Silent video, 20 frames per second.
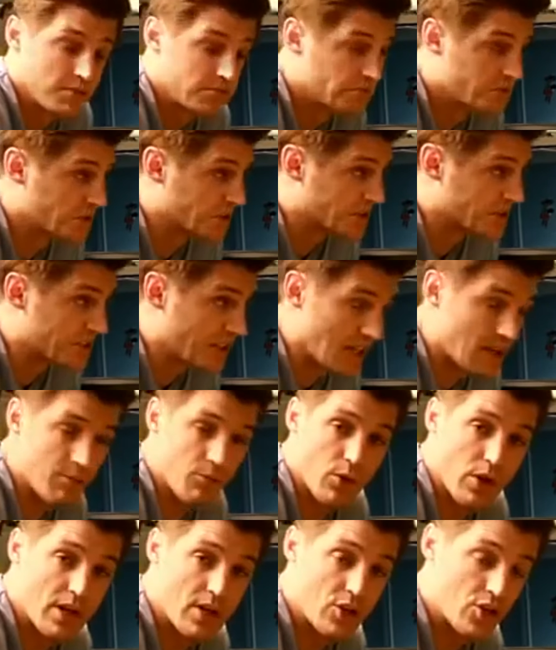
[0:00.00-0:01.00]
It's the same
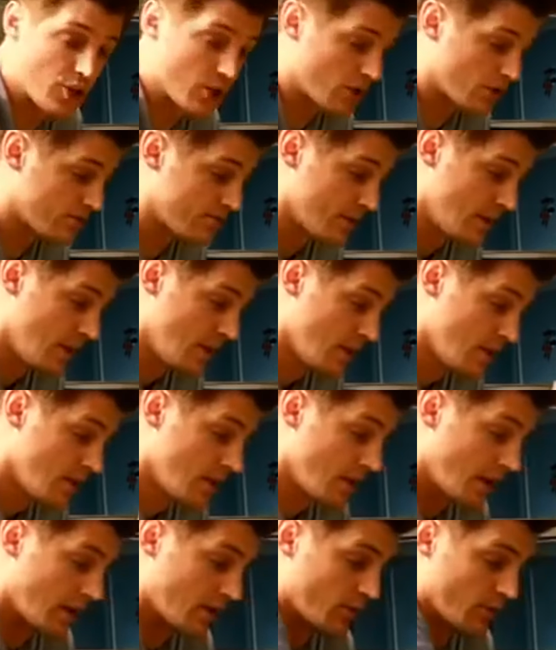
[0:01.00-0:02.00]
ratio.
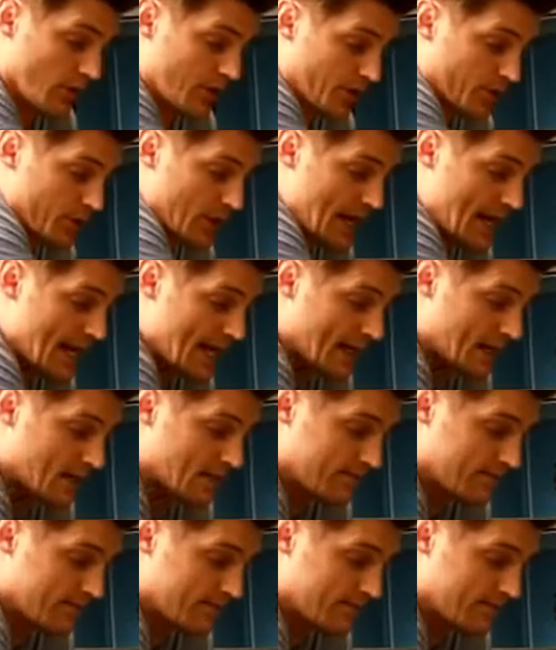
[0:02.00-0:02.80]
And with a rag,